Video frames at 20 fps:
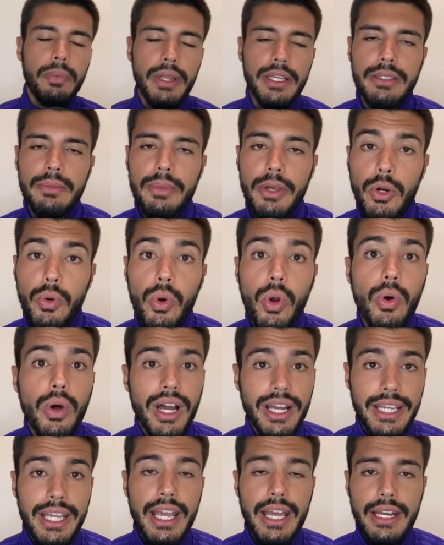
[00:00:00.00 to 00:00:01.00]
plays a big role
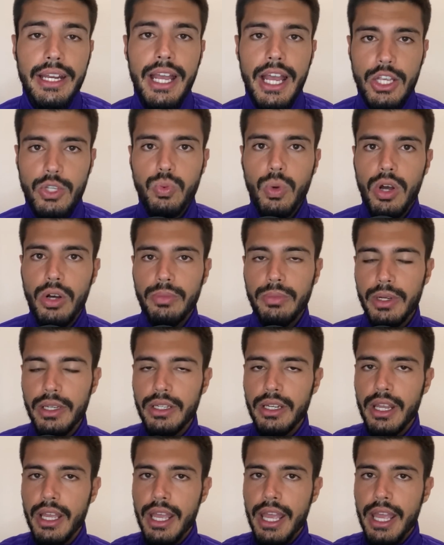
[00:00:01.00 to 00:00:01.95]
again as well. But